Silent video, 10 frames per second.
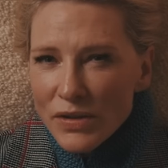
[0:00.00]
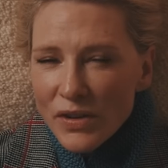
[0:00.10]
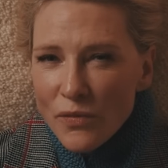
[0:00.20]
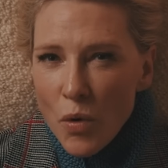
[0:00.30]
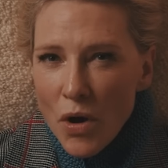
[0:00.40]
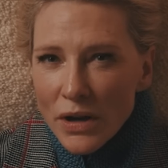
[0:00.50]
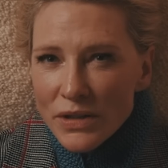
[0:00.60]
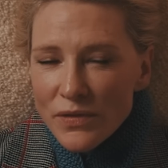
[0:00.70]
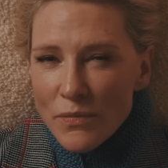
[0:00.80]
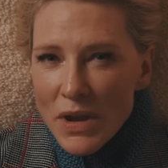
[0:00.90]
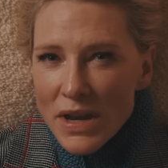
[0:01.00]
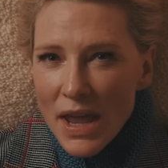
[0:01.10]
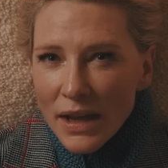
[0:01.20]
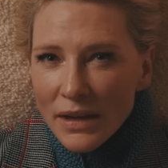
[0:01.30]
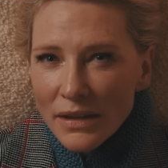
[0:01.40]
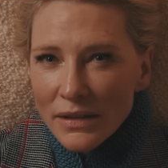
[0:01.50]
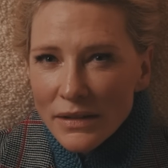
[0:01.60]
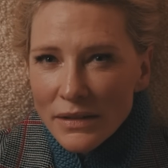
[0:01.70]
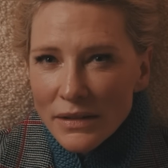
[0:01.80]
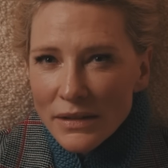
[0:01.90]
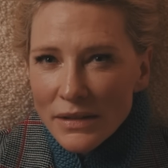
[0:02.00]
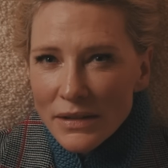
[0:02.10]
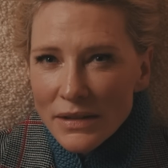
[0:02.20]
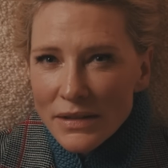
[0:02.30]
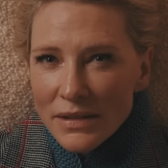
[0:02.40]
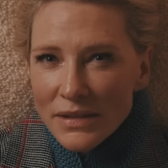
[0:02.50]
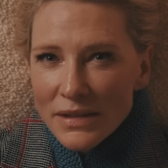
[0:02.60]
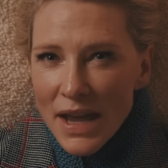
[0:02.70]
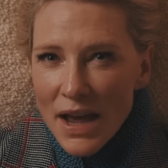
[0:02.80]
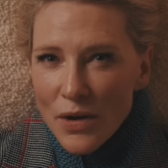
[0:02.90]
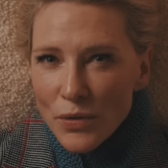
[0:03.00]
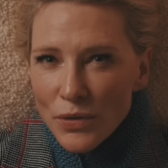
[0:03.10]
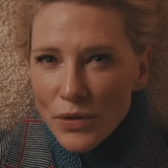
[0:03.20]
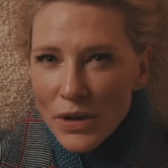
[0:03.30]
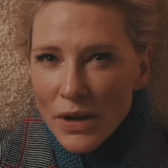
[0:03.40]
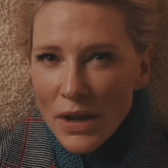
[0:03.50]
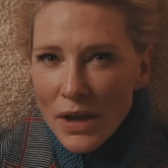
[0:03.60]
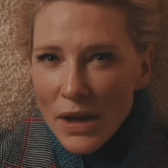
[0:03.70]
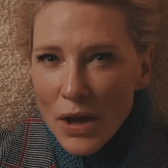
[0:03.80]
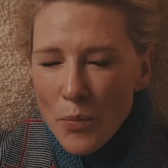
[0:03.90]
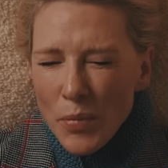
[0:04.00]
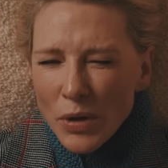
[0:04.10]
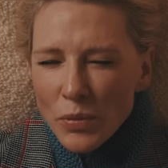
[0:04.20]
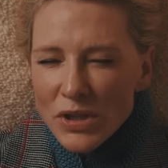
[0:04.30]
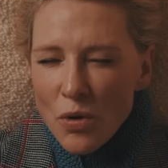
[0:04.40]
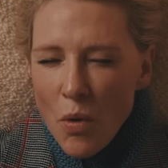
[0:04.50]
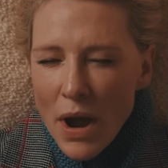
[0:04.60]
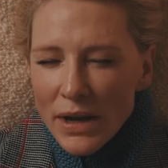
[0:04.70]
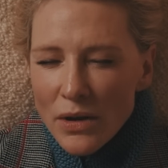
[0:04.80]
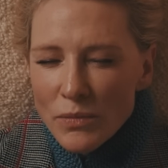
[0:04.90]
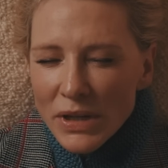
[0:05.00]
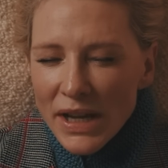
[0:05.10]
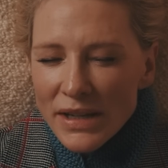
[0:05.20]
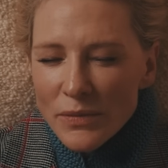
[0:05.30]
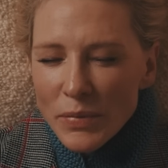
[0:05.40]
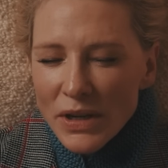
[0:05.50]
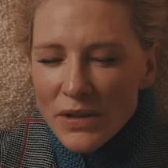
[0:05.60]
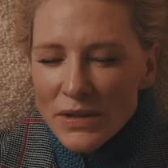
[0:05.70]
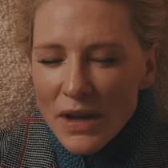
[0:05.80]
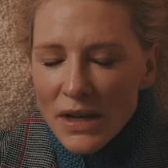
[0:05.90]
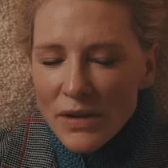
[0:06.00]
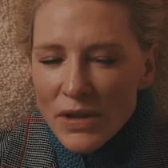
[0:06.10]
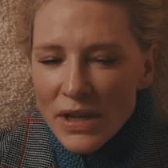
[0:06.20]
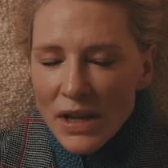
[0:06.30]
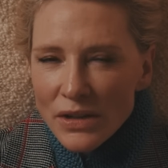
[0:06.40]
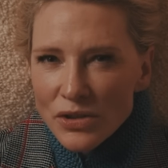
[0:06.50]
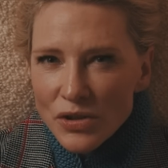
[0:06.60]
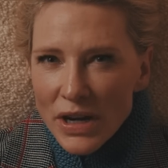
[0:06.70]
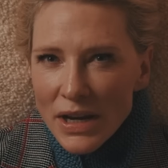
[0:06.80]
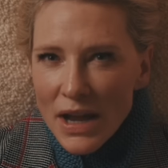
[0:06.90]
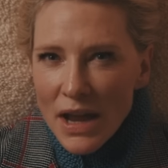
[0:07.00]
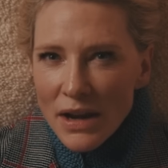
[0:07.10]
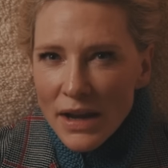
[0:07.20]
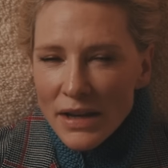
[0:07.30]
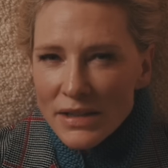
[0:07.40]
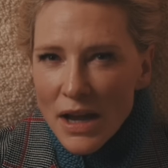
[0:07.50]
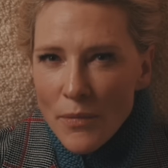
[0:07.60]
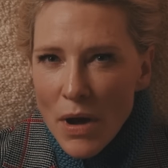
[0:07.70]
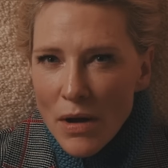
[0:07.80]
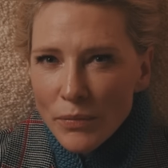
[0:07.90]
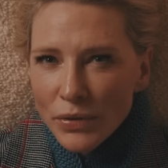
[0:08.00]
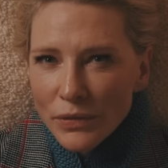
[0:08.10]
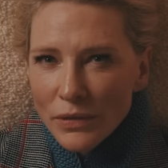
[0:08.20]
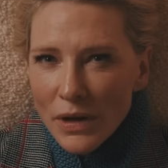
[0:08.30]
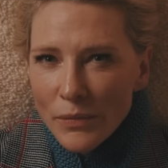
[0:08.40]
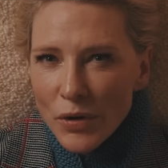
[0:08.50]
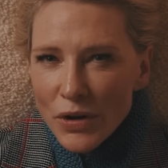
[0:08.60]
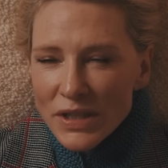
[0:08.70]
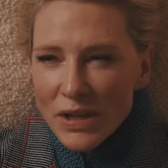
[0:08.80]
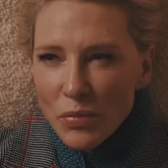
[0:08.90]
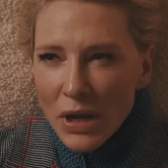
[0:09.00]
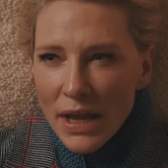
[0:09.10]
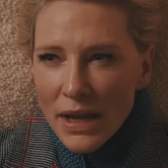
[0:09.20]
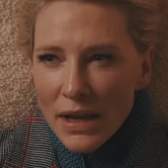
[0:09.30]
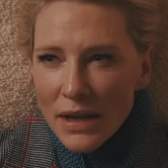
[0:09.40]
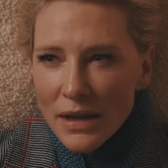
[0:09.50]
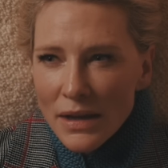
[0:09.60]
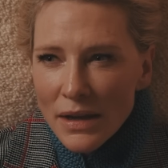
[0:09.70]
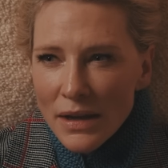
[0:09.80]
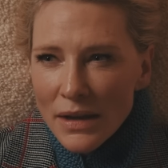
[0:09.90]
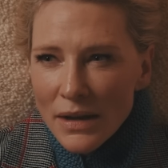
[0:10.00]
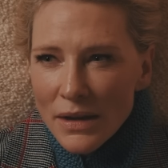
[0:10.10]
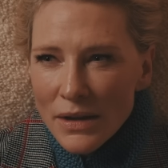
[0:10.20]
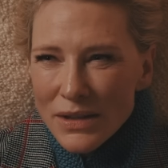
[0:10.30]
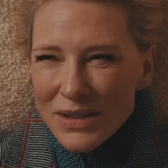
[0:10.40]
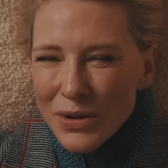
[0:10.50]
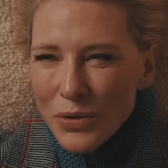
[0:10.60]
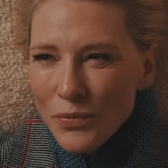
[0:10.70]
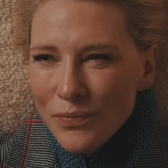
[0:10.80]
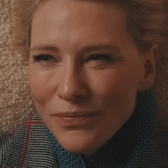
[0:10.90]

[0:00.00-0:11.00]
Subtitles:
sort of worked from the neck down. But it was quite complicated because I live in the country and I had to come up. I'm rehearsing a play. So